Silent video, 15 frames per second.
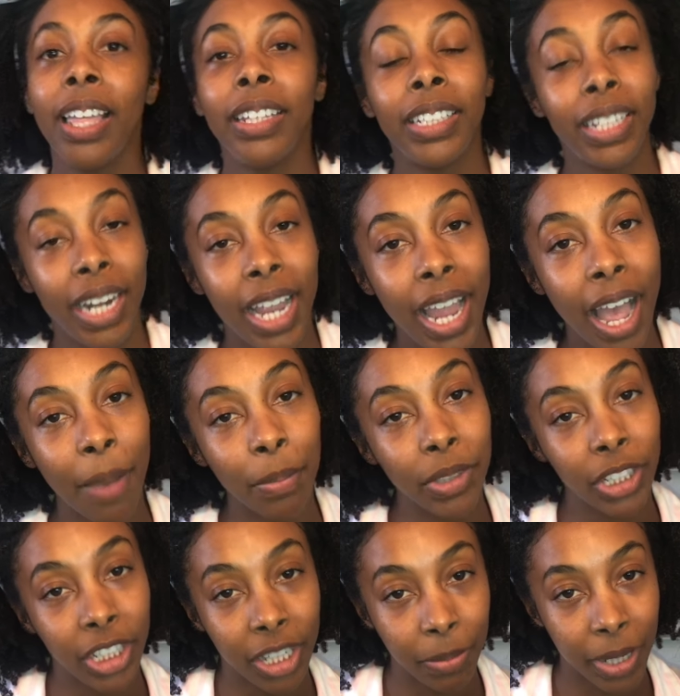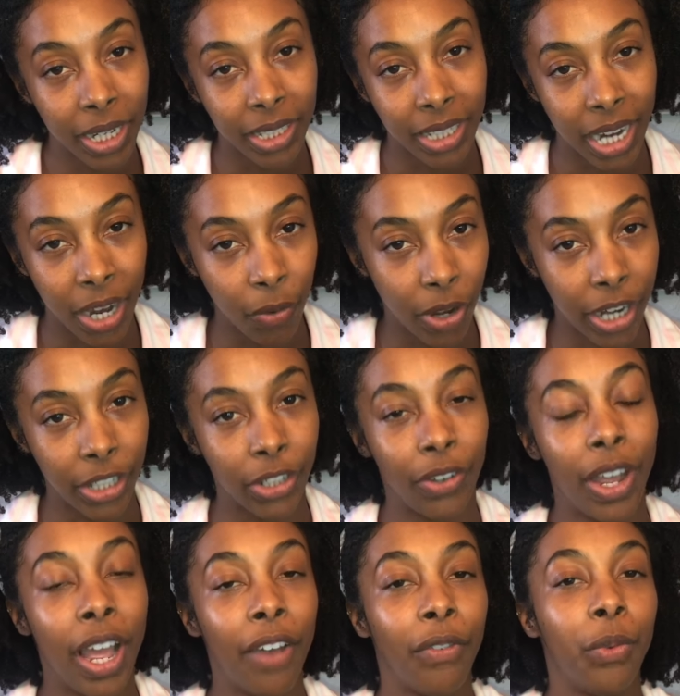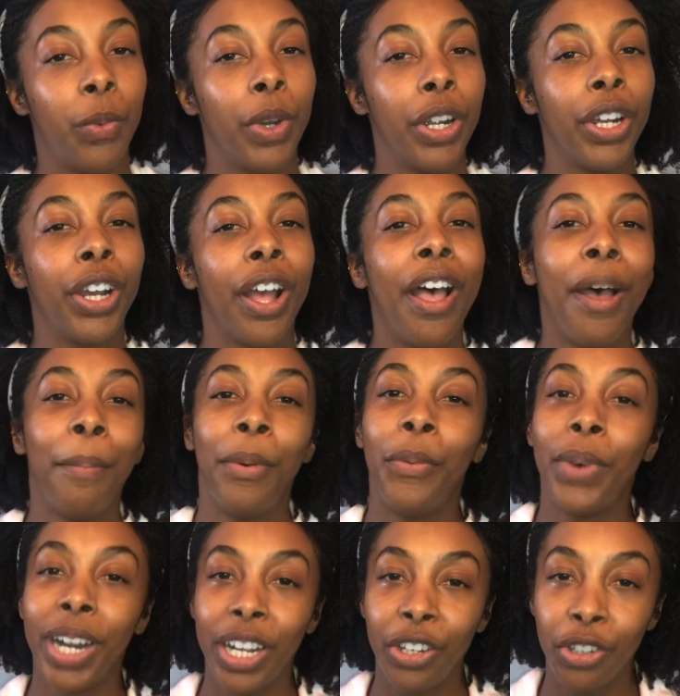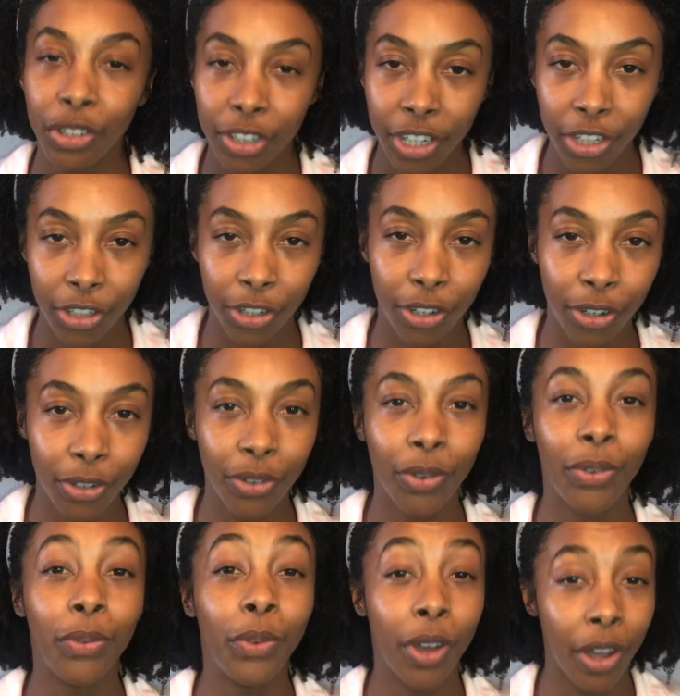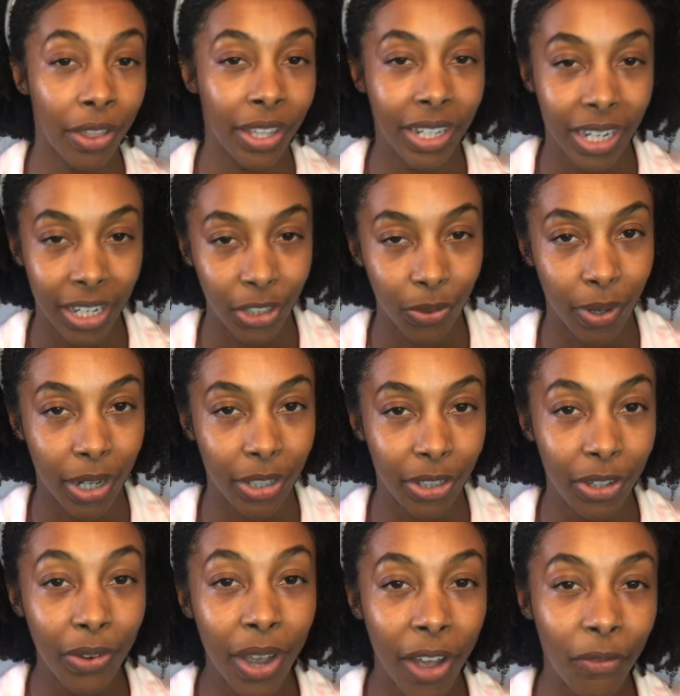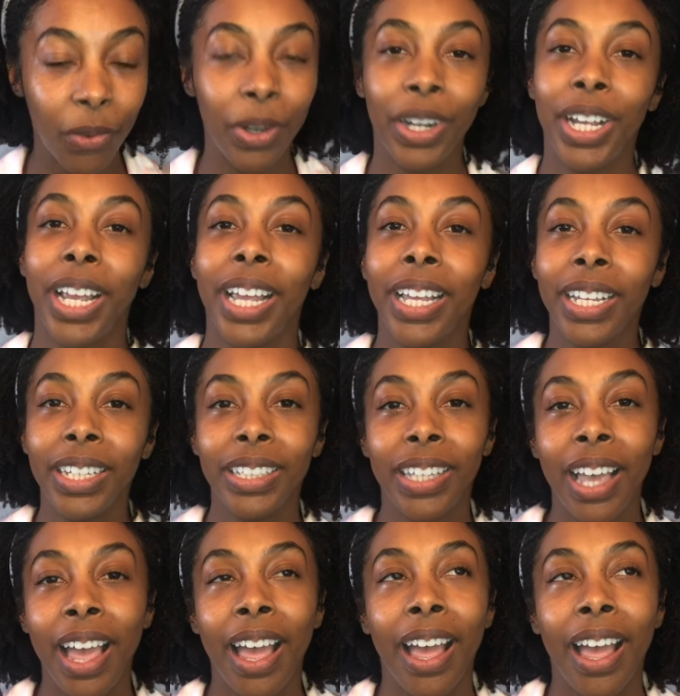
Today happens to be a day where I don't have work, but what I usually do on the days where I do have work is